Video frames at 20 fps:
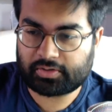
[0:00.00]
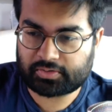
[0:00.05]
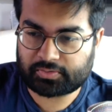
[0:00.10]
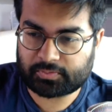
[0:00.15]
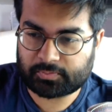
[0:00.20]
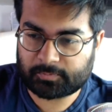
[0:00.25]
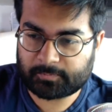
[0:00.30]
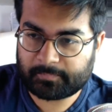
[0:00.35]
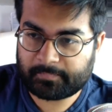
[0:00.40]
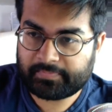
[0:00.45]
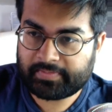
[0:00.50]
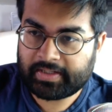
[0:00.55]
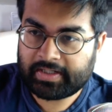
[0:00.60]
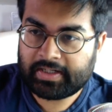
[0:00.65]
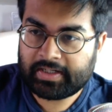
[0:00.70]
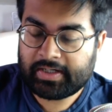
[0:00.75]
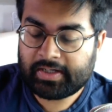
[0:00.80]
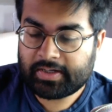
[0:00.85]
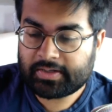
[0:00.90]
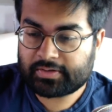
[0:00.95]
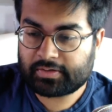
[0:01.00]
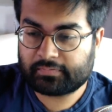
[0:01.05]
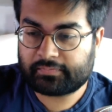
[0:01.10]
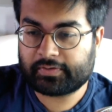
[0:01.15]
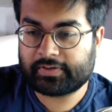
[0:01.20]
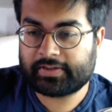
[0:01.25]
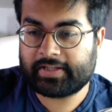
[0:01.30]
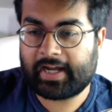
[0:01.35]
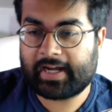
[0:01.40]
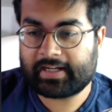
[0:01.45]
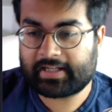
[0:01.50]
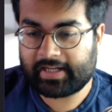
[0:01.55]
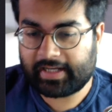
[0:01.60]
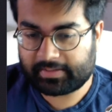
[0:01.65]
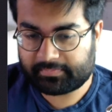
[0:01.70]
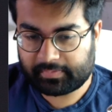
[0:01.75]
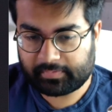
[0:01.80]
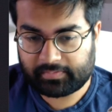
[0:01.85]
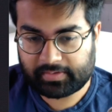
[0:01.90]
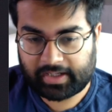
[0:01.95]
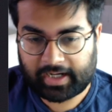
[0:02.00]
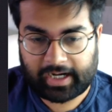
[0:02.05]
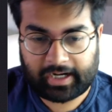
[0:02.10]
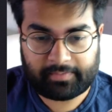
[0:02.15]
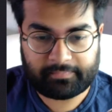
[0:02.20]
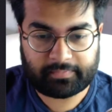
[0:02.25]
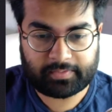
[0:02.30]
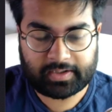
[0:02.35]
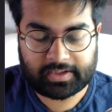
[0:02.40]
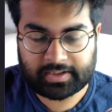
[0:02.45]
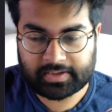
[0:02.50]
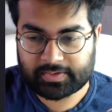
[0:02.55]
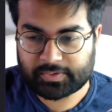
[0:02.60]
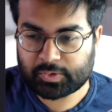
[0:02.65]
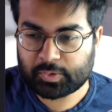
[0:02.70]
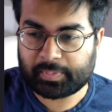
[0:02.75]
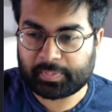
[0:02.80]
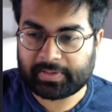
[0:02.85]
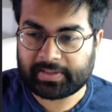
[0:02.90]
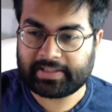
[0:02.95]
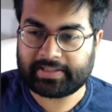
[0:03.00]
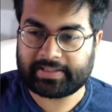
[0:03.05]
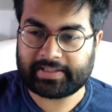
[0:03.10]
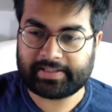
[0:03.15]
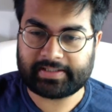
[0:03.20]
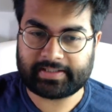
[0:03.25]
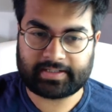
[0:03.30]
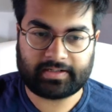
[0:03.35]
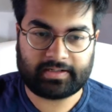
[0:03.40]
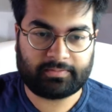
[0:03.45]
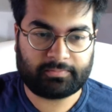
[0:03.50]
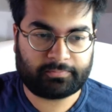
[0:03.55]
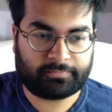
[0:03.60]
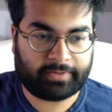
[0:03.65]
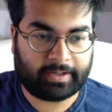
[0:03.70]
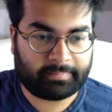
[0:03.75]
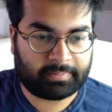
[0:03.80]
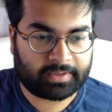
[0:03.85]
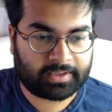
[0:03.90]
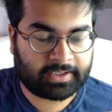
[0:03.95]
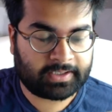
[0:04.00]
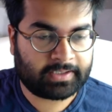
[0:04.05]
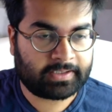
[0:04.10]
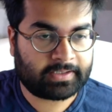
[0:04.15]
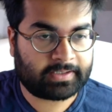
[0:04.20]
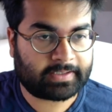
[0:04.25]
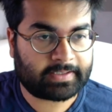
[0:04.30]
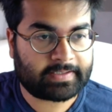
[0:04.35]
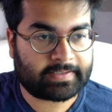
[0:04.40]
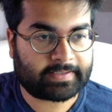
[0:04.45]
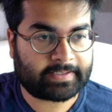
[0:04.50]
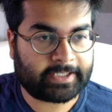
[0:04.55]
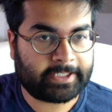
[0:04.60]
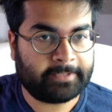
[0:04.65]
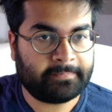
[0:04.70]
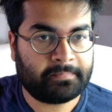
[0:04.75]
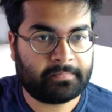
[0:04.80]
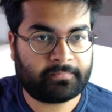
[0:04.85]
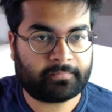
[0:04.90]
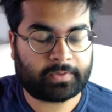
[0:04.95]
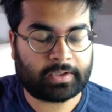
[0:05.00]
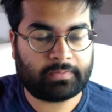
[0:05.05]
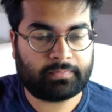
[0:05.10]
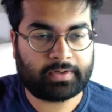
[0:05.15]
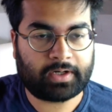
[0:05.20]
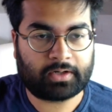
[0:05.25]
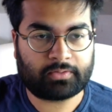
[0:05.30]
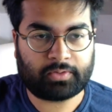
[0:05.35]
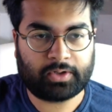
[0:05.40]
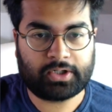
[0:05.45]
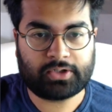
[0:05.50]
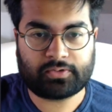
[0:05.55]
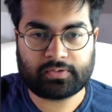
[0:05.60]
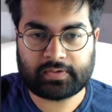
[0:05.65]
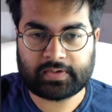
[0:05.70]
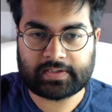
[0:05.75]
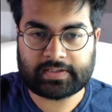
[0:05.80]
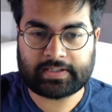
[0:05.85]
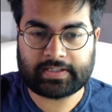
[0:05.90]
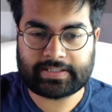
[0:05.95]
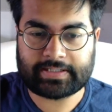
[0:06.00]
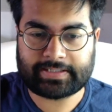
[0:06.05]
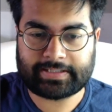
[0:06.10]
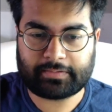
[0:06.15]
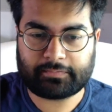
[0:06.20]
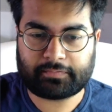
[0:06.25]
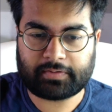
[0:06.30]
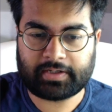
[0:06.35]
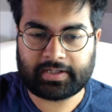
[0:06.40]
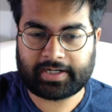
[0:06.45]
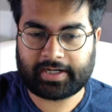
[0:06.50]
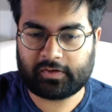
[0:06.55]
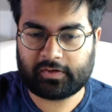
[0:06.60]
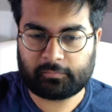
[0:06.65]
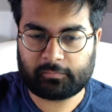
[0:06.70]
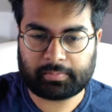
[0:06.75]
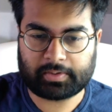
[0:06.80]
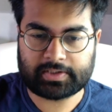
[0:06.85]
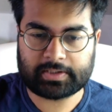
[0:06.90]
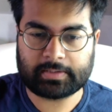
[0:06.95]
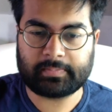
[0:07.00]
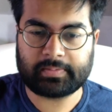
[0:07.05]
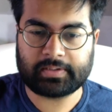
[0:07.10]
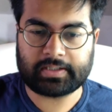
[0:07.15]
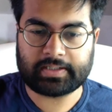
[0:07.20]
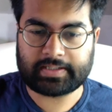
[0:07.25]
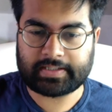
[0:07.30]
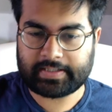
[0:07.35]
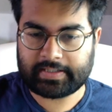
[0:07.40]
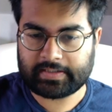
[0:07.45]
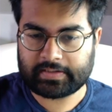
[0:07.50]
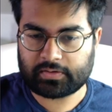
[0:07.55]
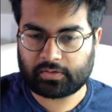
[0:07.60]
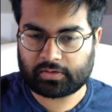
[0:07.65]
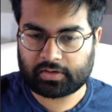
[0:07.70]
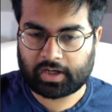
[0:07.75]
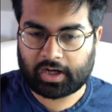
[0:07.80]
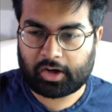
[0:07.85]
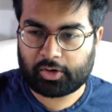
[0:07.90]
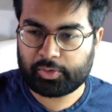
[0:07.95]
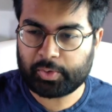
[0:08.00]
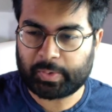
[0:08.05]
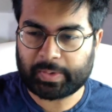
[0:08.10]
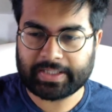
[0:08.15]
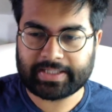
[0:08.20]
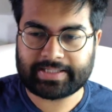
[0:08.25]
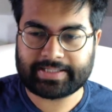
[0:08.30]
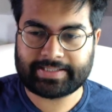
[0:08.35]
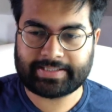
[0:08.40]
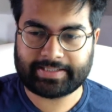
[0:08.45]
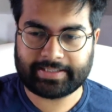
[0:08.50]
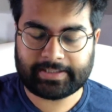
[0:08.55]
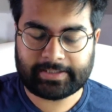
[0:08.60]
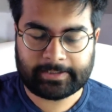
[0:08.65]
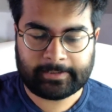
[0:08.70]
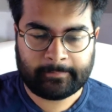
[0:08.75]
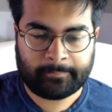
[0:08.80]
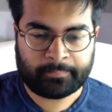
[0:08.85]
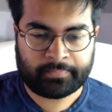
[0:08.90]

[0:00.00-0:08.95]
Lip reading: true. So for that, like, we will have a super detailed webinar this time where we are going to discuss different kind of possibilities on how you can still,